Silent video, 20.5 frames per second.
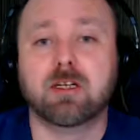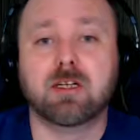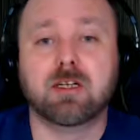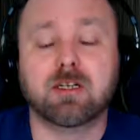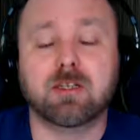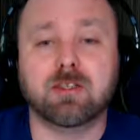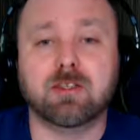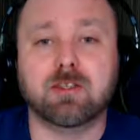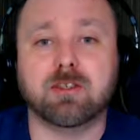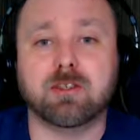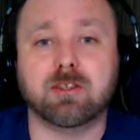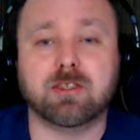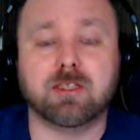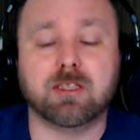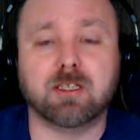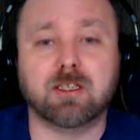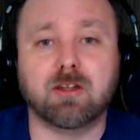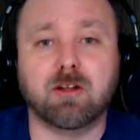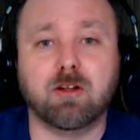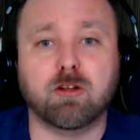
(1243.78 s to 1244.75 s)
you could
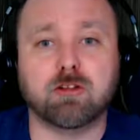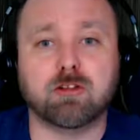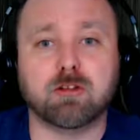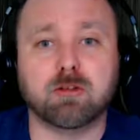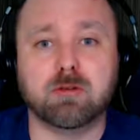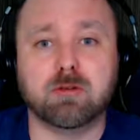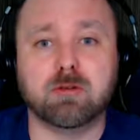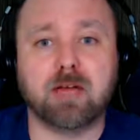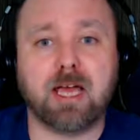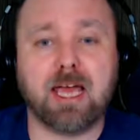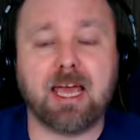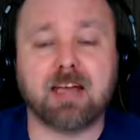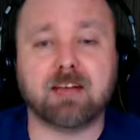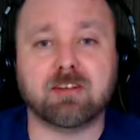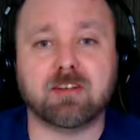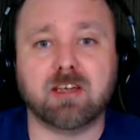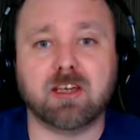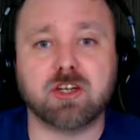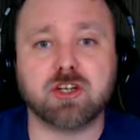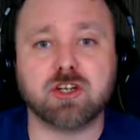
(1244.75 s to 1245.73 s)
also
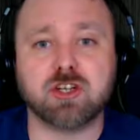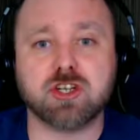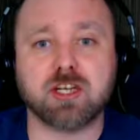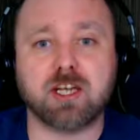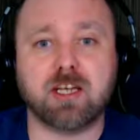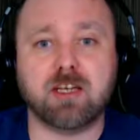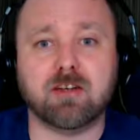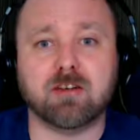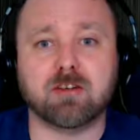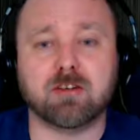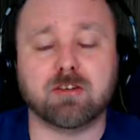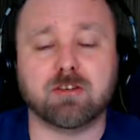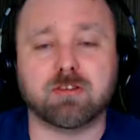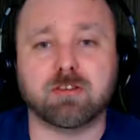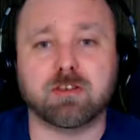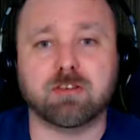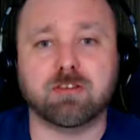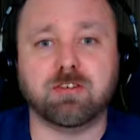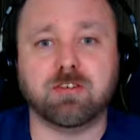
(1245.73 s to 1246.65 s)
access shaders for a few.